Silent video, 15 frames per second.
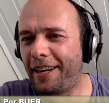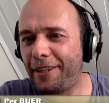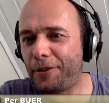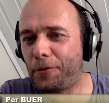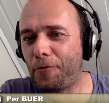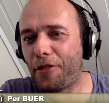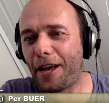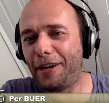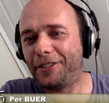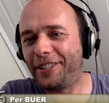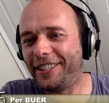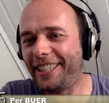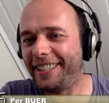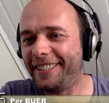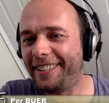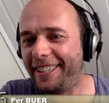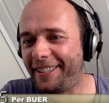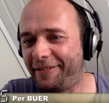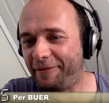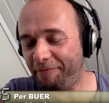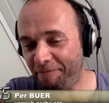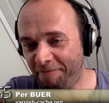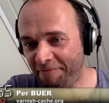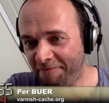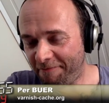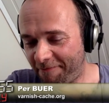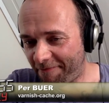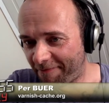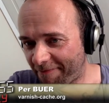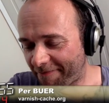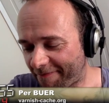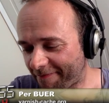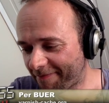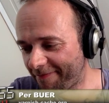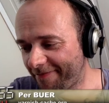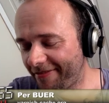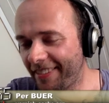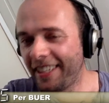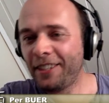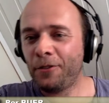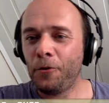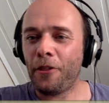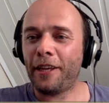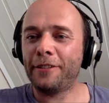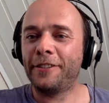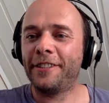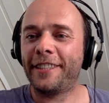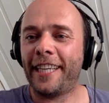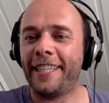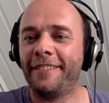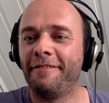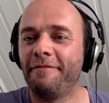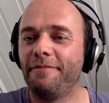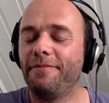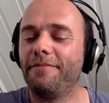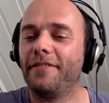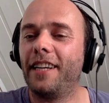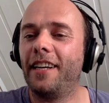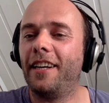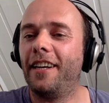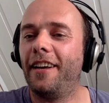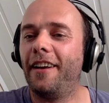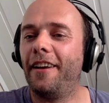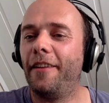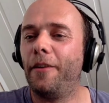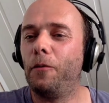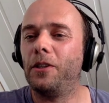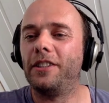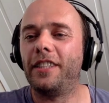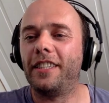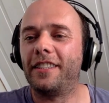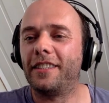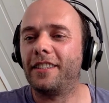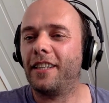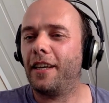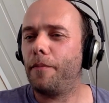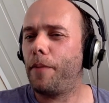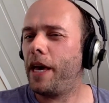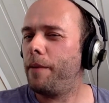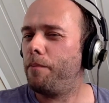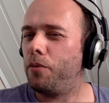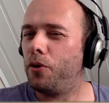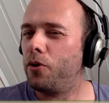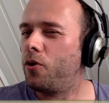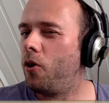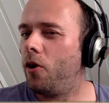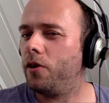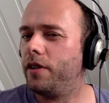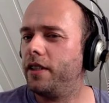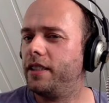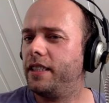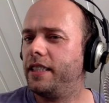uh, 2000 and, uh, 2010. Uh, there was this uh, paper called the